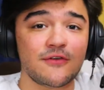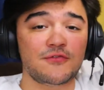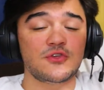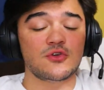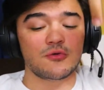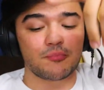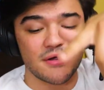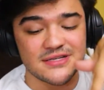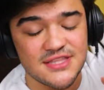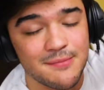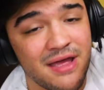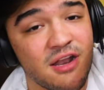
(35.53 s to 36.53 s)
if you press
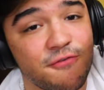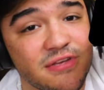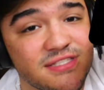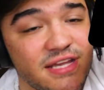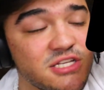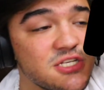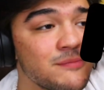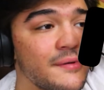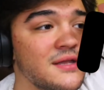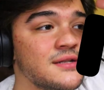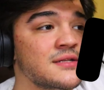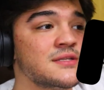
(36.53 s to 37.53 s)
the manifestation
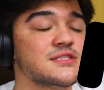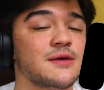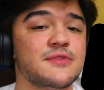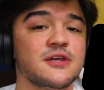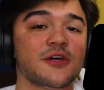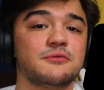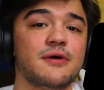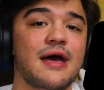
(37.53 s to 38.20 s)
button, something good will